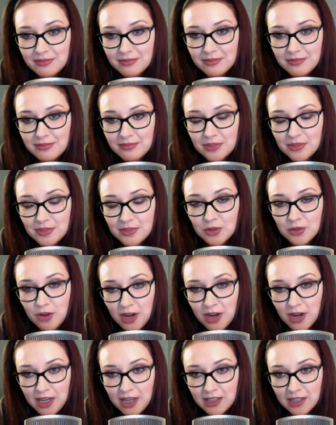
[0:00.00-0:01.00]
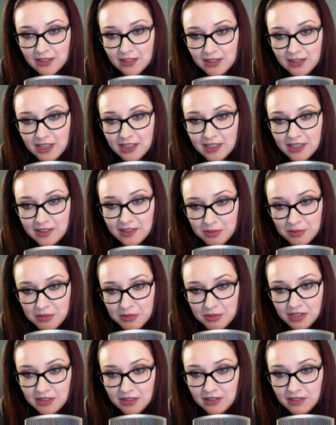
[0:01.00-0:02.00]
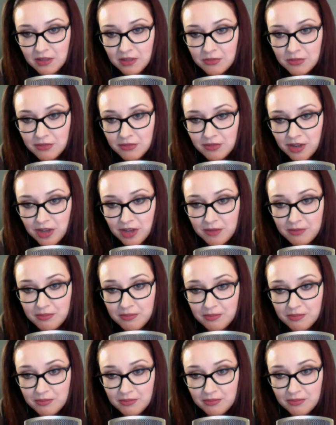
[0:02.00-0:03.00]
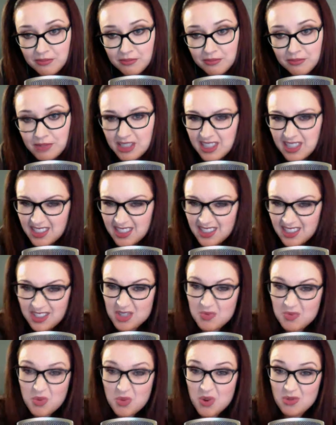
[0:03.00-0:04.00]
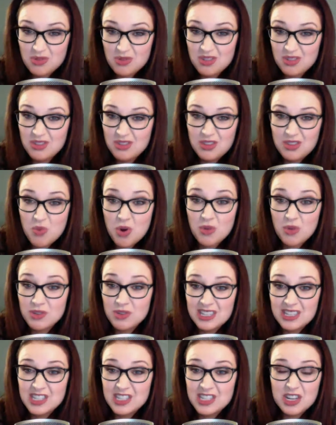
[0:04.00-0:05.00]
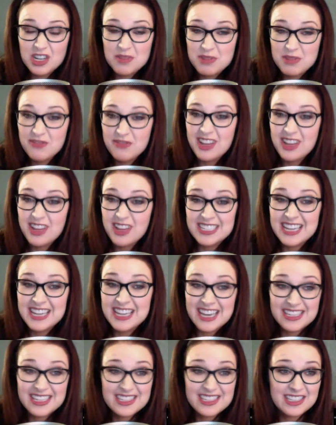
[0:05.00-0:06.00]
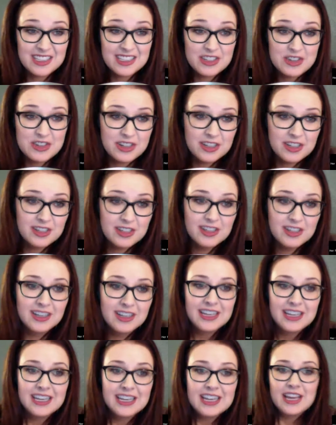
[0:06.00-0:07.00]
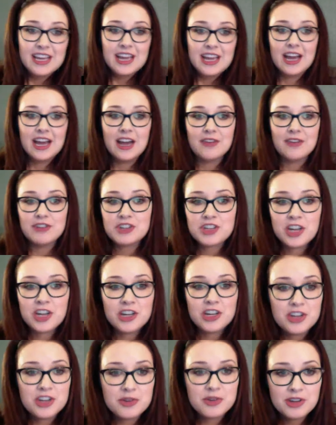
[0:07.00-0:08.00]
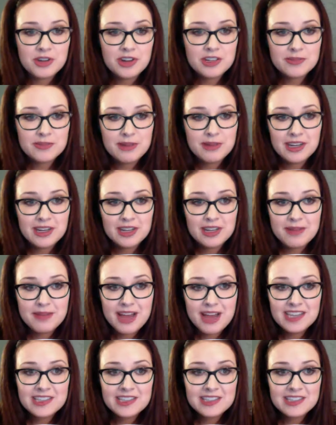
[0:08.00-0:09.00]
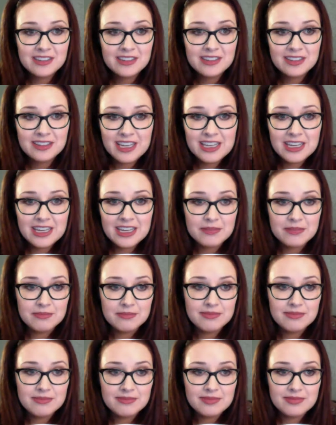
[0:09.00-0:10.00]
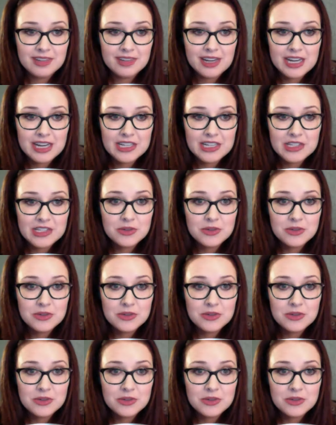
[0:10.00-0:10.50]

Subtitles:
So cry and accept it and move on. Because you just won't. You won't. And he's going to be fantastic this year. Rashad Jennings, talked about him. I still like him. I do.